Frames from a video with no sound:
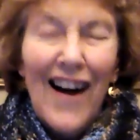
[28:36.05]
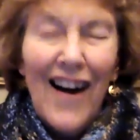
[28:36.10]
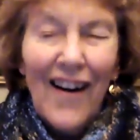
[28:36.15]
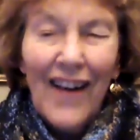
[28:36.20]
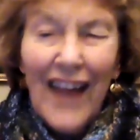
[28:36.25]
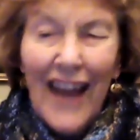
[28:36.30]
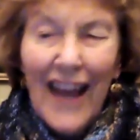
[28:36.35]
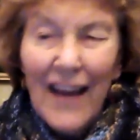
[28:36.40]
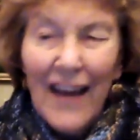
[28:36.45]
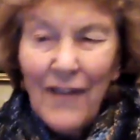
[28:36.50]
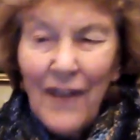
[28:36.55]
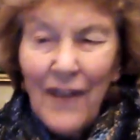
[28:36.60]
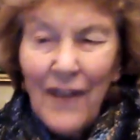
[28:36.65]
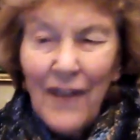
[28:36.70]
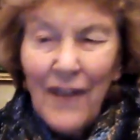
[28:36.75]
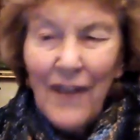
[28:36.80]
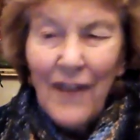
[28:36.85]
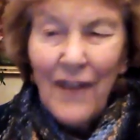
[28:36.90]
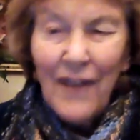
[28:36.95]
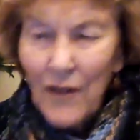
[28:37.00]
Okay, if
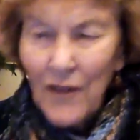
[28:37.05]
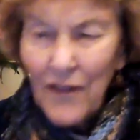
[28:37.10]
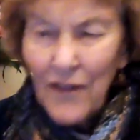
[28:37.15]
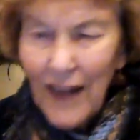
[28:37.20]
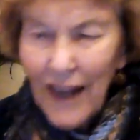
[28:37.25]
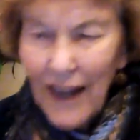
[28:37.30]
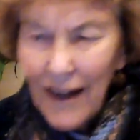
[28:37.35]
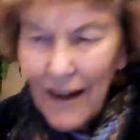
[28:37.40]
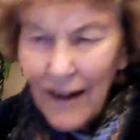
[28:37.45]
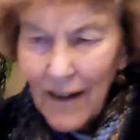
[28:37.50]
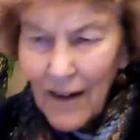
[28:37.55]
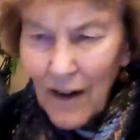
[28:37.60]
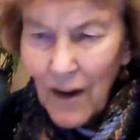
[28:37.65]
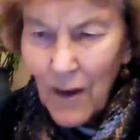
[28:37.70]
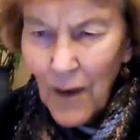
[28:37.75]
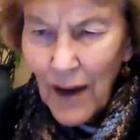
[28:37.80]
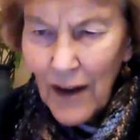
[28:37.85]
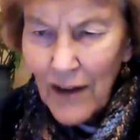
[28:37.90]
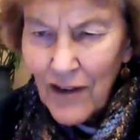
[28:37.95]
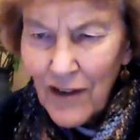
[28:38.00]
I'm understanding the
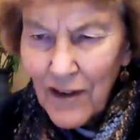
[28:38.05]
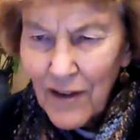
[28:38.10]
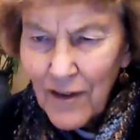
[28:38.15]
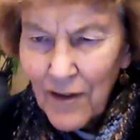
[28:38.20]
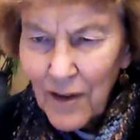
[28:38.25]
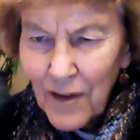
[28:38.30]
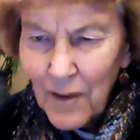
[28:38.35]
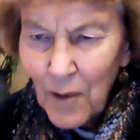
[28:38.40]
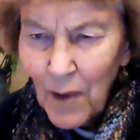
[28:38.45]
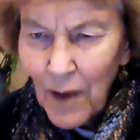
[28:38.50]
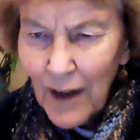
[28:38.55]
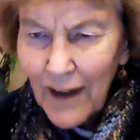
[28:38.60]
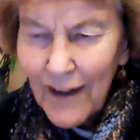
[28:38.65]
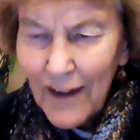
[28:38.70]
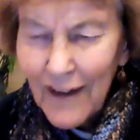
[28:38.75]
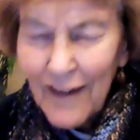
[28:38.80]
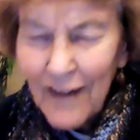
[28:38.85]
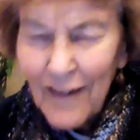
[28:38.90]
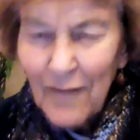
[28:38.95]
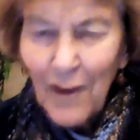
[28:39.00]
question from
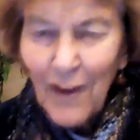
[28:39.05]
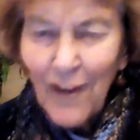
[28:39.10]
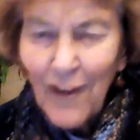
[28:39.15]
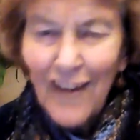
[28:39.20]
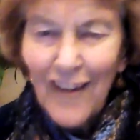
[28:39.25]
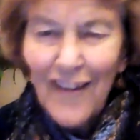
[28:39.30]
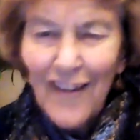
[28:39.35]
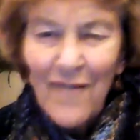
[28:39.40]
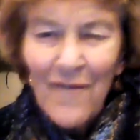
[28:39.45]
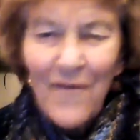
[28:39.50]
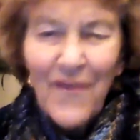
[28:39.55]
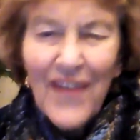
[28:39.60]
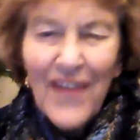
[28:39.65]
Rick Berger,